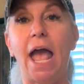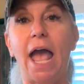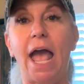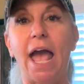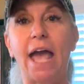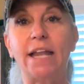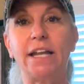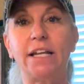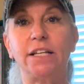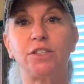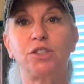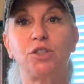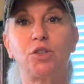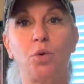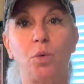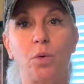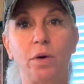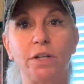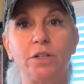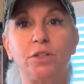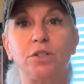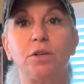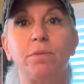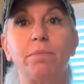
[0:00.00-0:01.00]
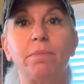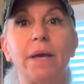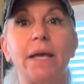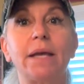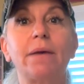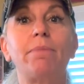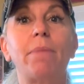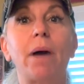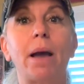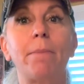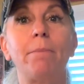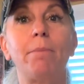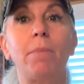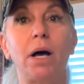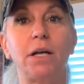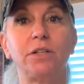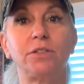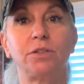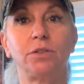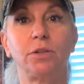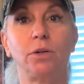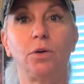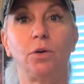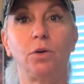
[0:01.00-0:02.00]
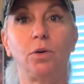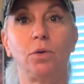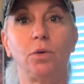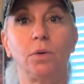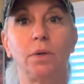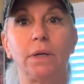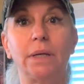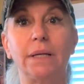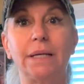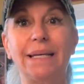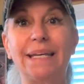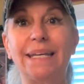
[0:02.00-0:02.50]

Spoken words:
and it's going to make my muscle